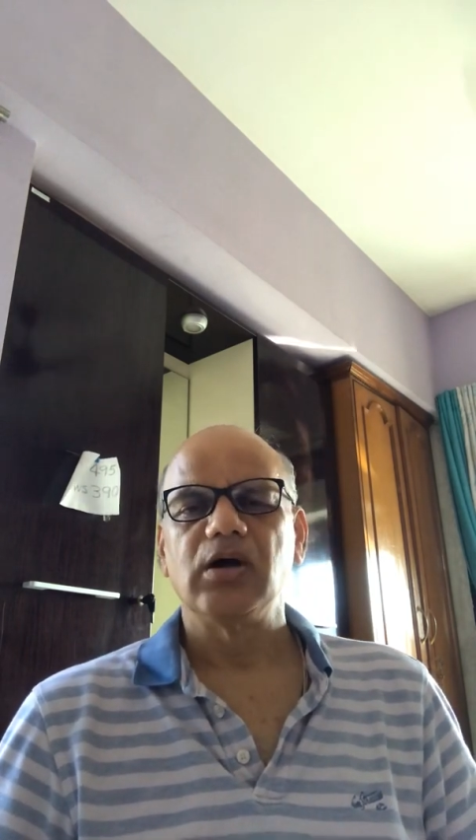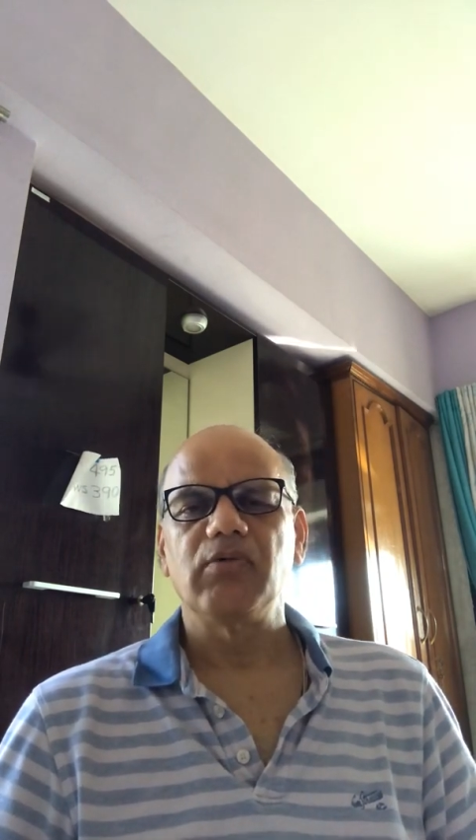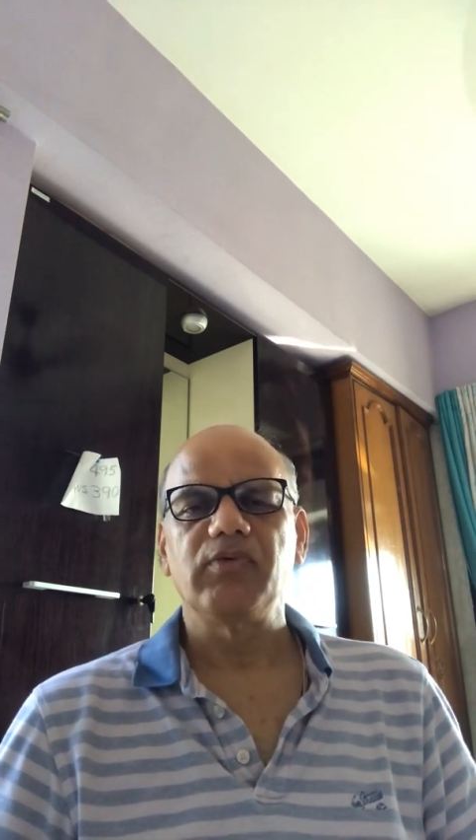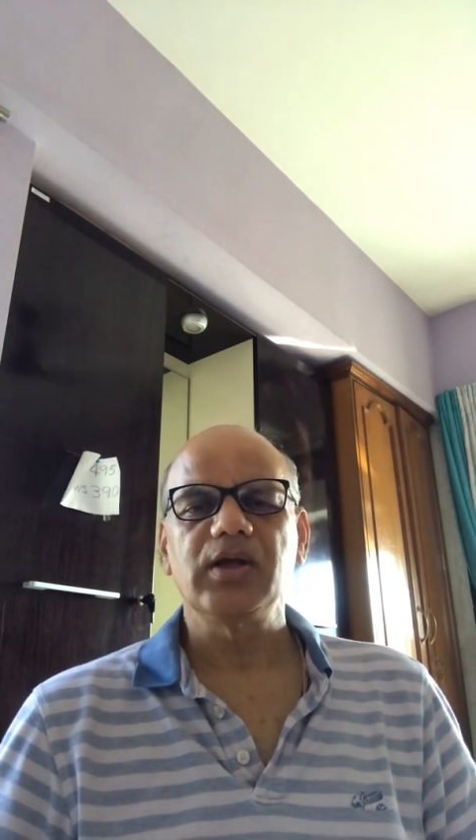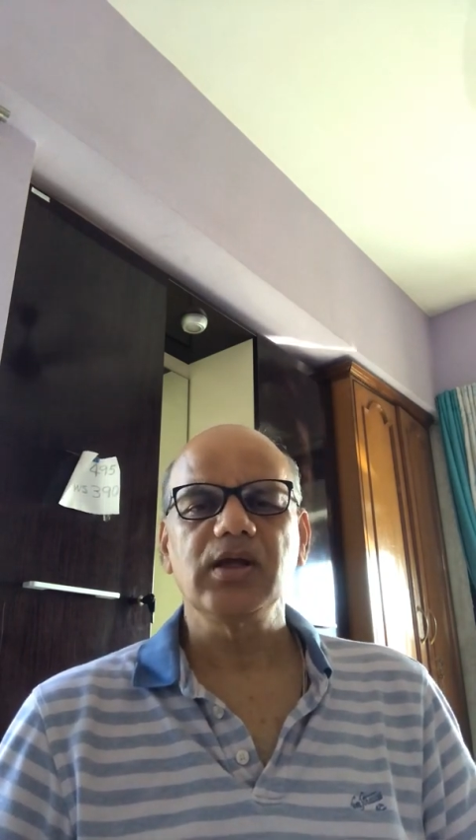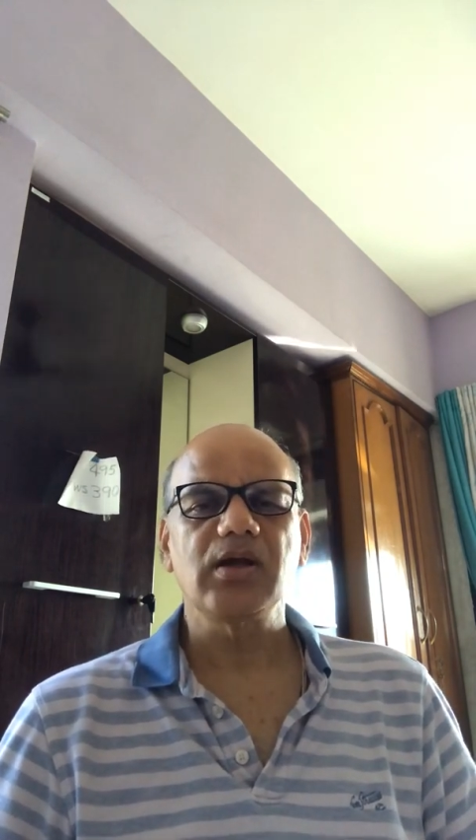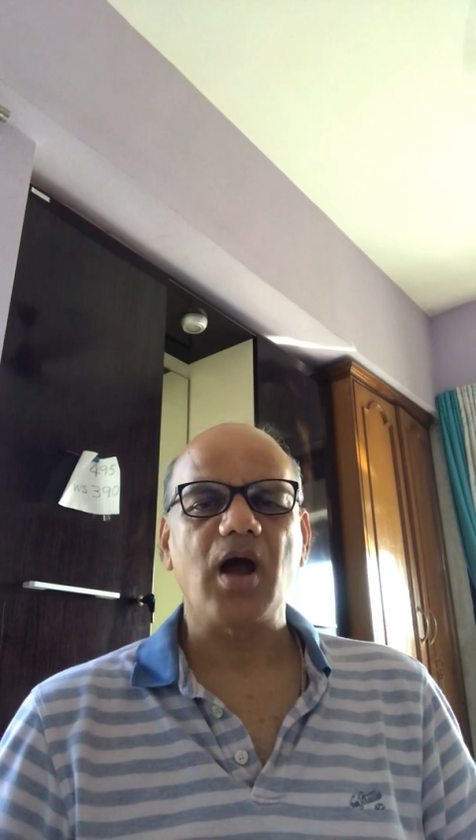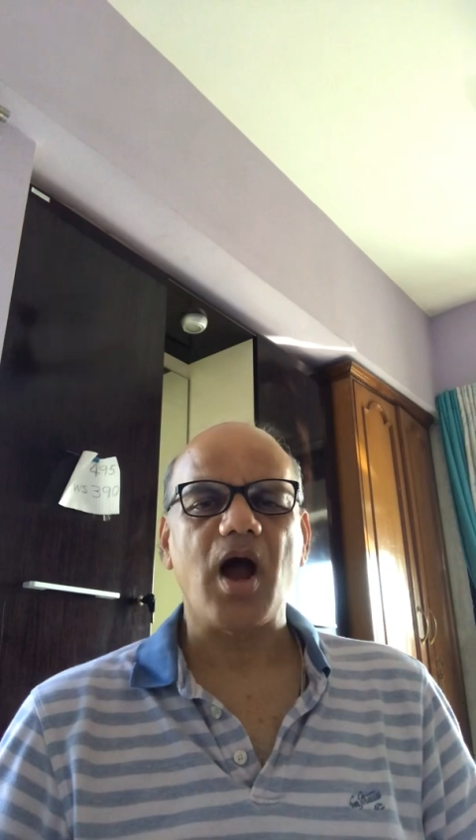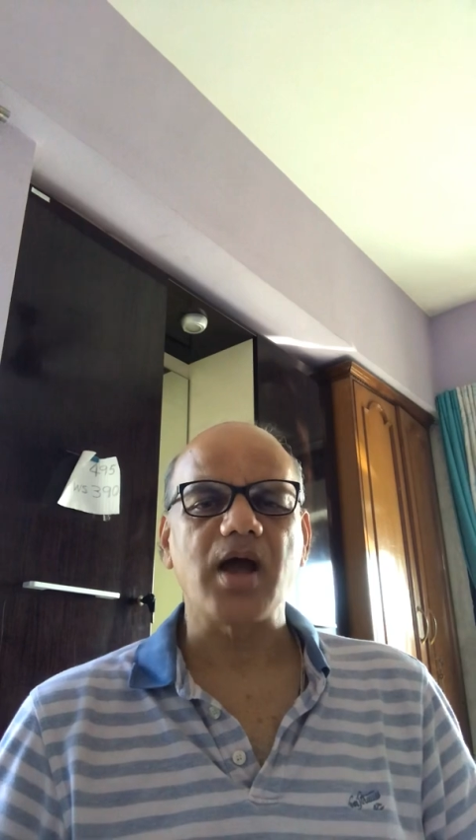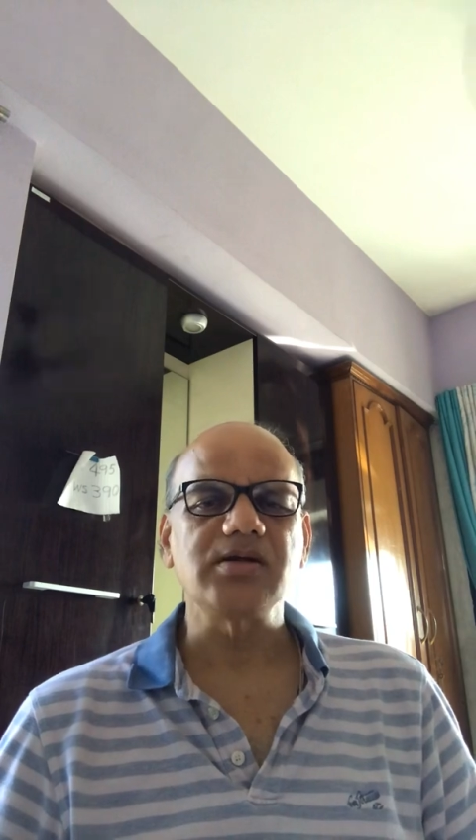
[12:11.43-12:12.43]
a very
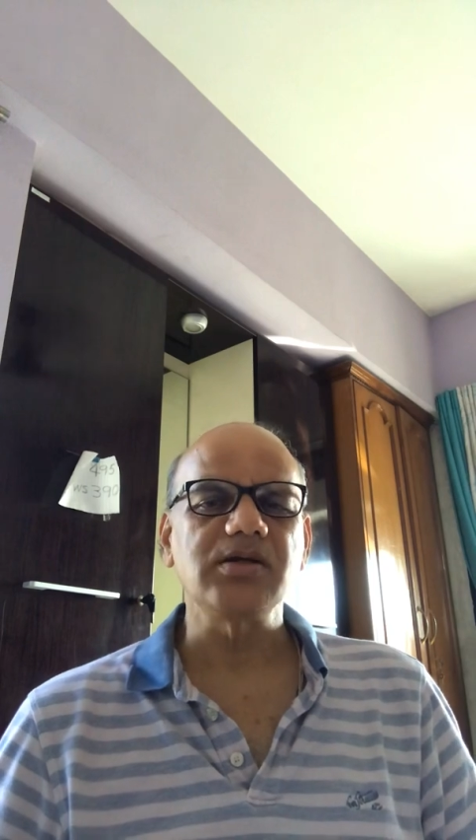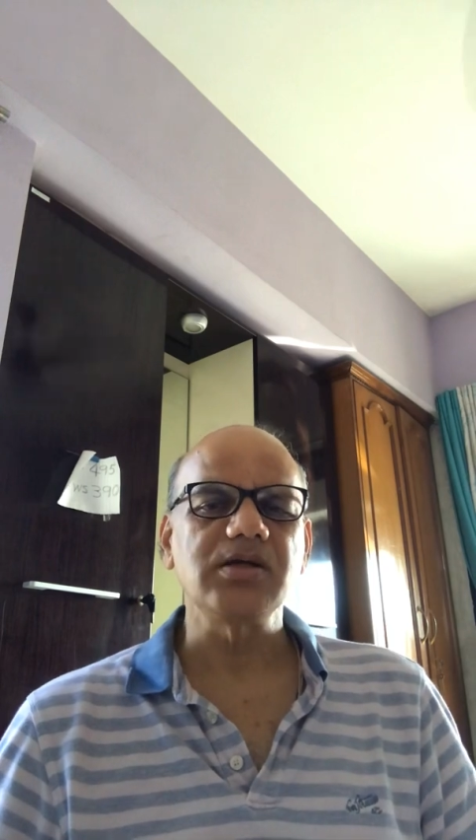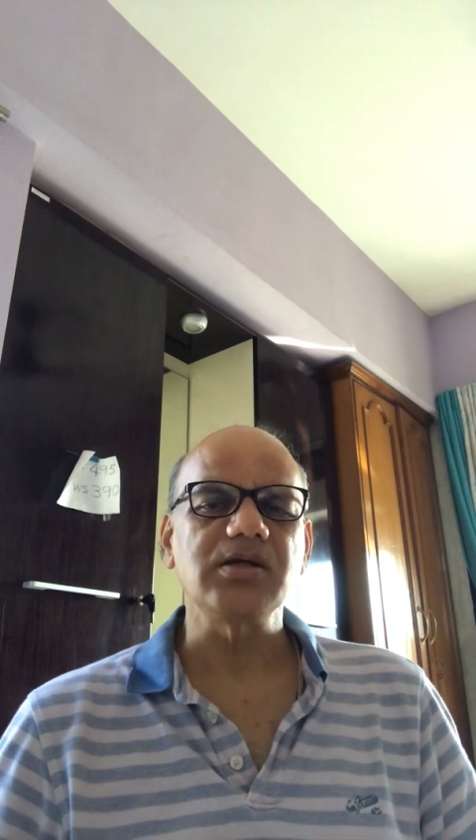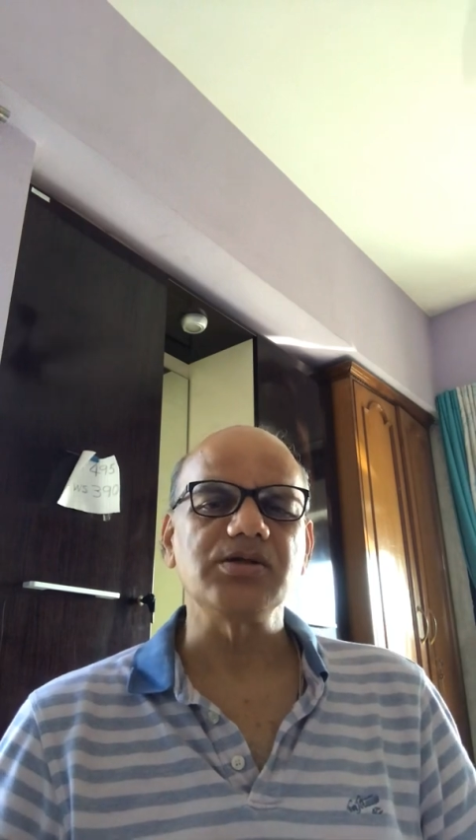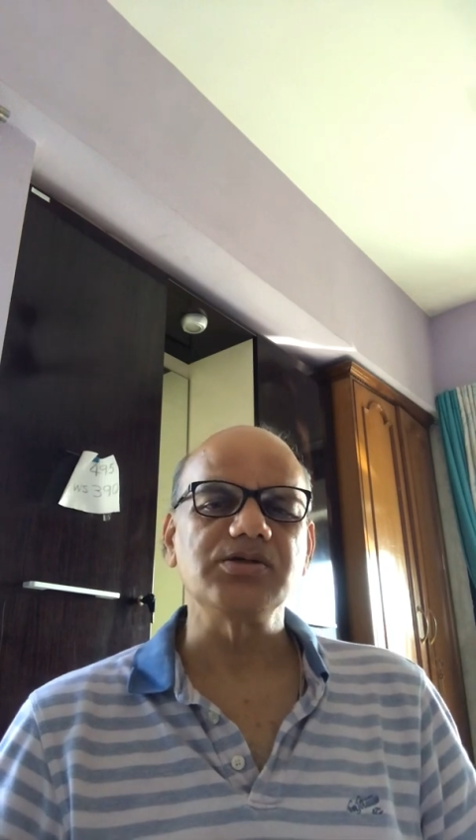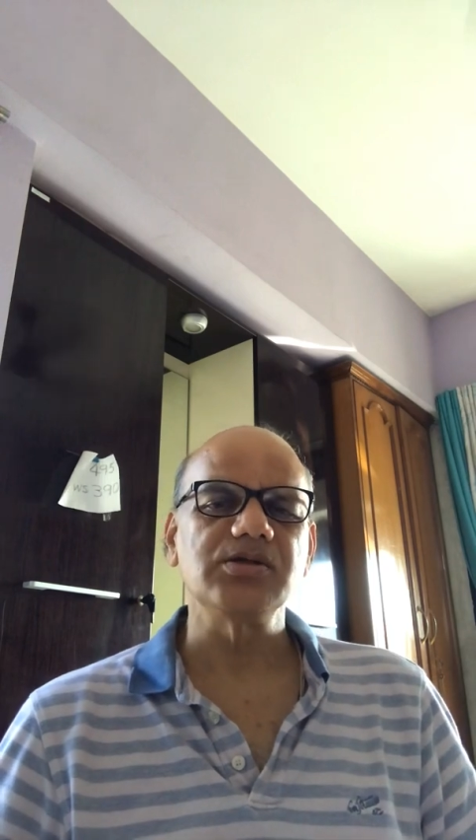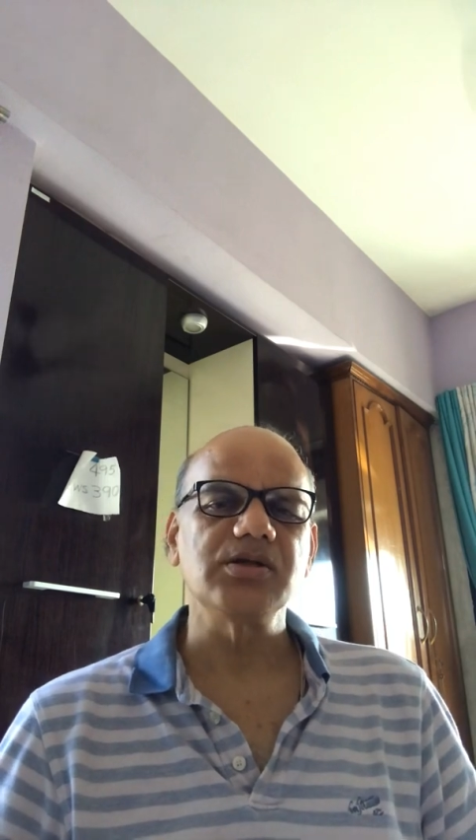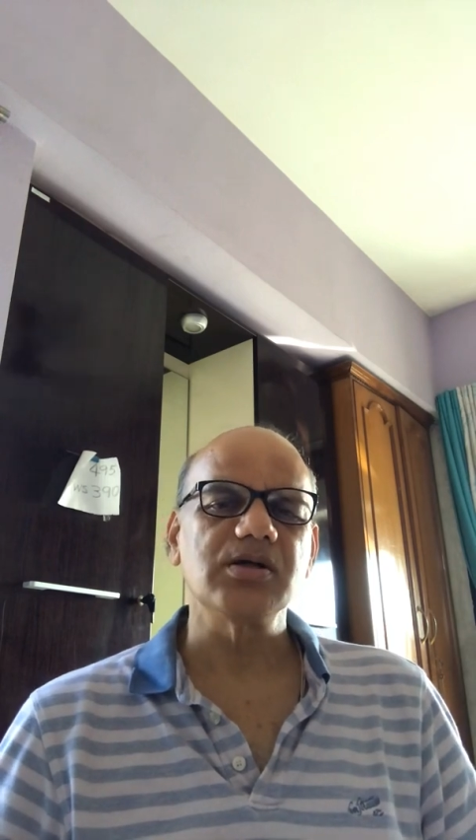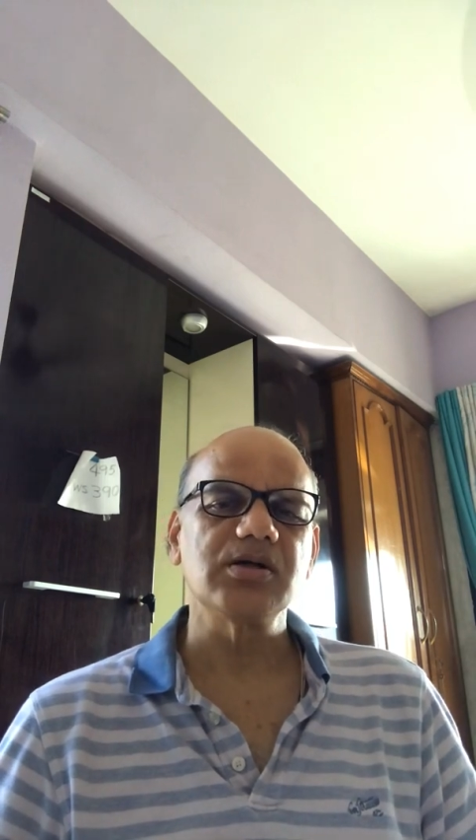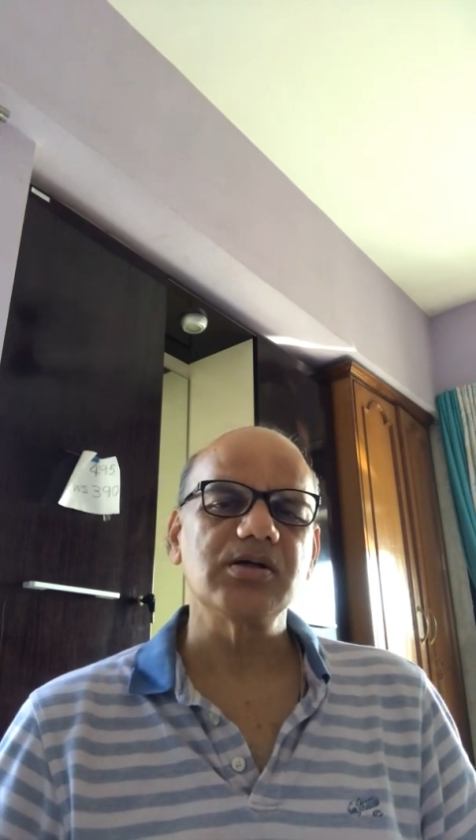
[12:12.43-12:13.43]
highly
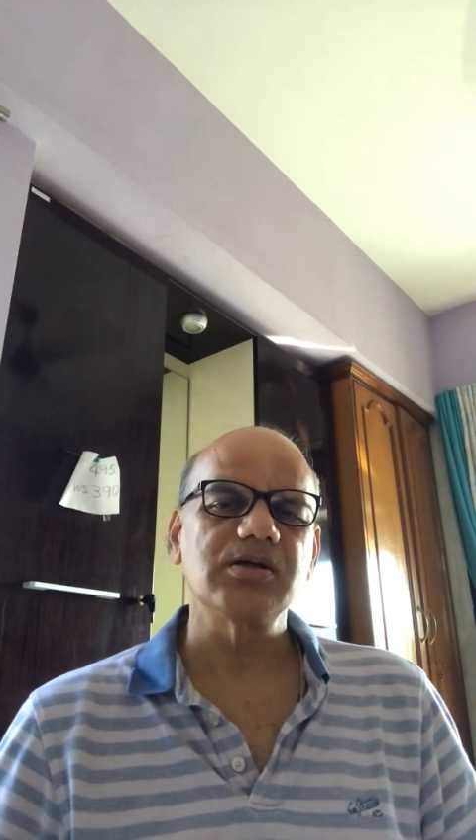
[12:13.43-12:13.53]
engineered